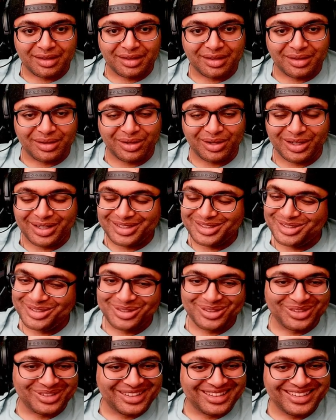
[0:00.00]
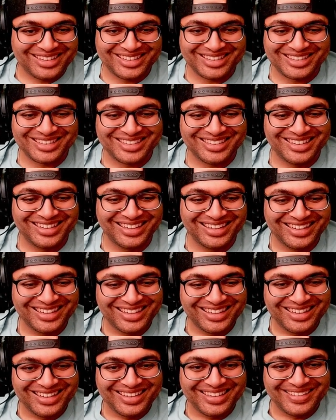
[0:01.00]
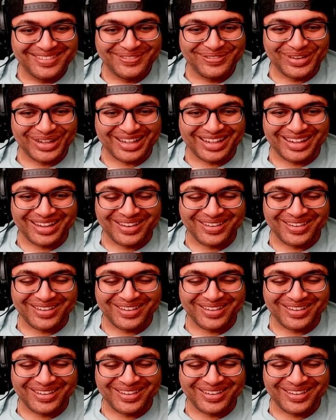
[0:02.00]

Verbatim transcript: Ah, oh, dude, this fucking